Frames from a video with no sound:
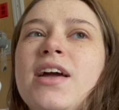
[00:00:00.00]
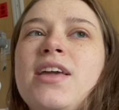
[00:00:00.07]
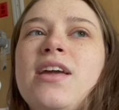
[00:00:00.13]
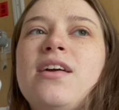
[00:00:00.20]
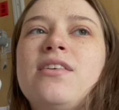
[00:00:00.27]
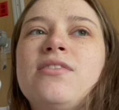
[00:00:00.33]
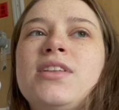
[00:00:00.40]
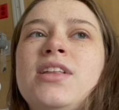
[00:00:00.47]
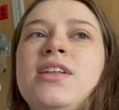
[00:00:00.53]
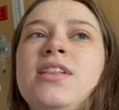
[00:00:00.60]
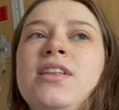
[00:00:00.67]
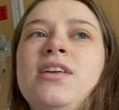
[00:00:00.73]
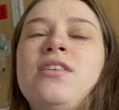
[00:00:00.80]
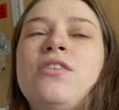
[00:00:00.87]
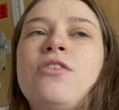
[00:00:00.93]
can't really
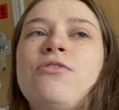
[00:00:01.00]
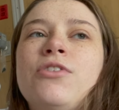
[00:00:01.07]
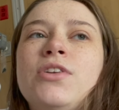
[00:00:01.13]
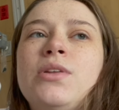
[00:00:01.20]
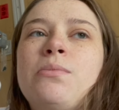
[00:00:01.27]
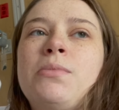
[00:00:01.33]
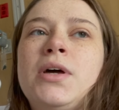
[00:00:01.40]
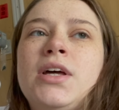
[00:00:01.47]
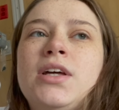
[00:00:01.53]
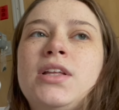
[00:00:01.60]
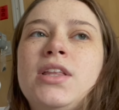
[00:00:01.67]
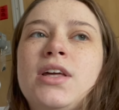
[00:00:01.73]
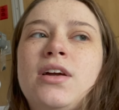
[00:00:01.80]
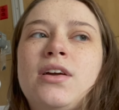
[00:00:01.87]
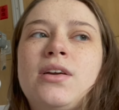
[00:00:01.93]
lean over in the bed.
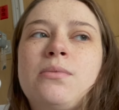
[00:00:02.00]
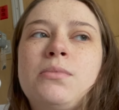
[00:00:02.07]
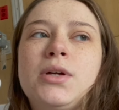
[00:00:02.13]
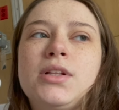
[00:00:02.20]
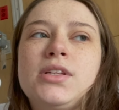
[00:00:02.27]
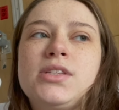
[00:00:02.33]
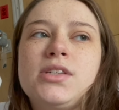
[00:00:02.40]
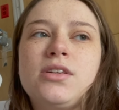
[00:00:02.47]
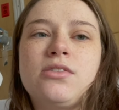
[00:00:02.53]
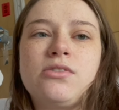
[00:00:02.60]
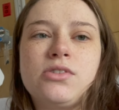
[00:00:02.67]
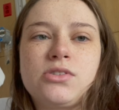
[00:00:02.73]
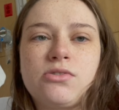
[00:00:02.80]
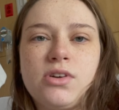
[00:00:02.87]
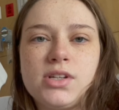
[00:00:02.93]
Like I can barely sit
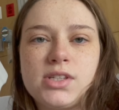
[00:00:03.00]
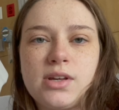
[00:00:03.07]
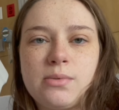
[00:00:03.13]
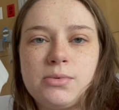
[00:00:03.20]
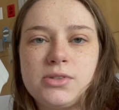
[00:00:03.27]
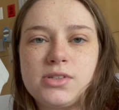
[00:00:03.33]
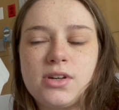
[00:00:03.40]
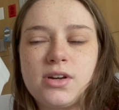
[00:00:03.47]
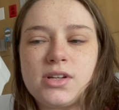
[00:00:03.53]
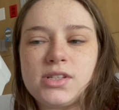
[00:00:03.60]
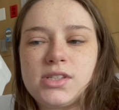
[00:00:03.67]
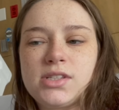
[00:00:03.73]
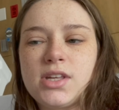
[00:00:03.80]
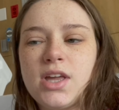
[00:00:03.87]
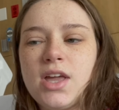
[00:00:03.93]
crisscross
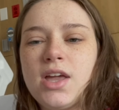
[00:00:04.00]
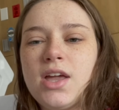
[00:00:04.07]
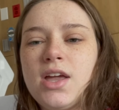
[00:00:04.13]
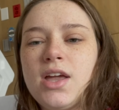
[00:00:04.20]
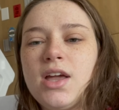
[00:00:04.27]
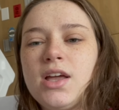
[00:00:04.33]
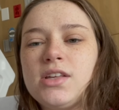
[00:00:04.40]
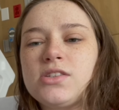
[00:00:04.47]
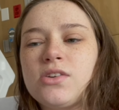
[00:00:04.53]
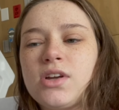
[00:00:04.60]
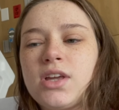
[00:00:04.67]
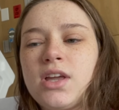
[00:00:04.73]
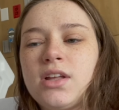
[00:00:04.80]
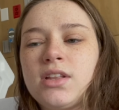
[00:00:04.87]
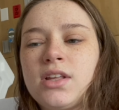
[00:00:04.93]
applesauce. So I
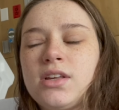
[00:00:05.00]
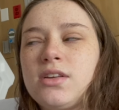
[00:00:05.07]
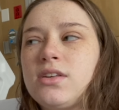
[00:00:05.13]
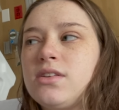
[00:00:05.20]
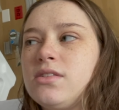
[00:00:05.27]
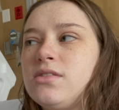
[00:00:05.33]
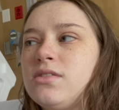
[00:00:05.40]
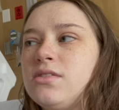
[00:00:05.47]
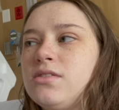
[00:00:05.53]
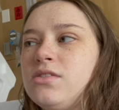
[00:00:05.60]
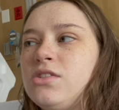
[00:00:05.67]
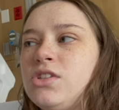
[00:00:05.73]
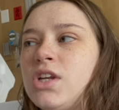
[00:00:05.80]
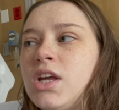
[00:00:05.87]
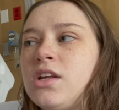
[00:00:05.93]
can't like
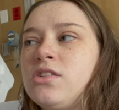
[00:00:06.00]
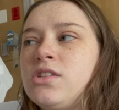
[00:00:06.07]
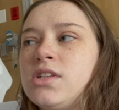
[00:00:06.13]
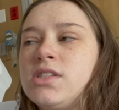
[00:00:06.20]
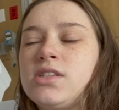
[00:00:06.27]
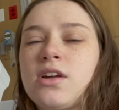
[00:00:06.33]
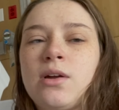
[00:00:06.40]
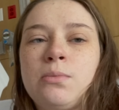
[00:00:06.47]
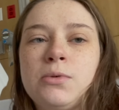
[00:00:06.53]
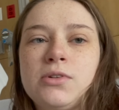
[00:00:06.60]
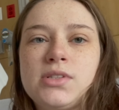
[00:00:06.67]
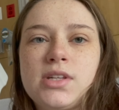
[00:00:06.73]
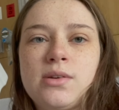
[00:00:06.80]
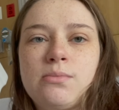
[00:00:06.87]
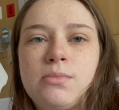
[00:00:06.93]
change his
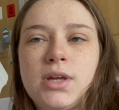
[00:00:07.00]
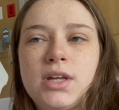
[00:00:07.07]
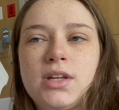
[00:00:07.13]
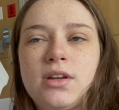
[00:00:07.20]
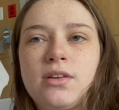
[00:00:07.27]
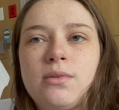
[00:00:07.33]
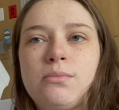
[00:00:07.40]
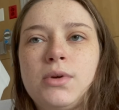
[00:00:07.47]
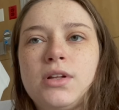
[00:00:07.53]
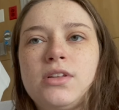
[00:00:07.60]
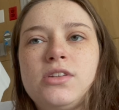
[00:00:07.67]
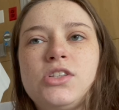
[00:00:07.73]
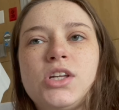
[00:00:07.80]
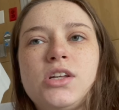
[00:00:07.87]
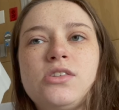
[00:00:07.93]
diapers in bed. I can
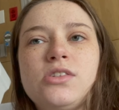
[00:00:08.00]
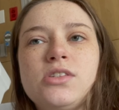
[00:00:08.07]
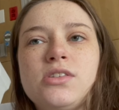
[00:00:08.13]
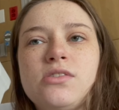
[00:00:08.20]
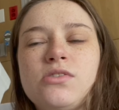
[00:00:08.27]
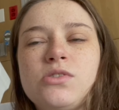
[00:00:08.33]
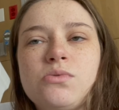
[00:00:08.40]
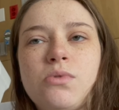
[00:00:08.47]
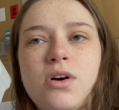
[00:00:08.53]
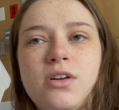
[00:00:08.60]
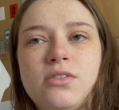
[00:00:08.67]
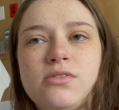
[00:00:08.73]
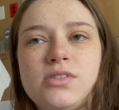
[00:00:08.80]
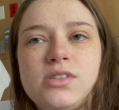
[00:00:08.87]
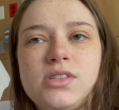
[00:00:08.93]
barely change his little
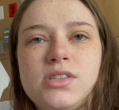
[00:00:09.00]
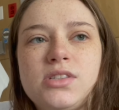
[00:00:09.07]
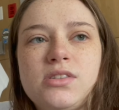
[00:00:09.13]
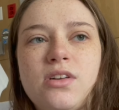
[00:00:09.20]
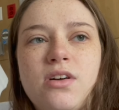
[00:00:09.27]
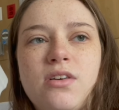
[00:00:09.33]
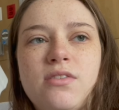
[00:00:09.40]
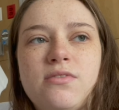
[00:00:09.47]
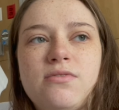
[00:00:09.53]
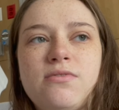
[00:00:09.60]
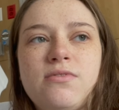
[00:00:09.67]
swaddles and stuff.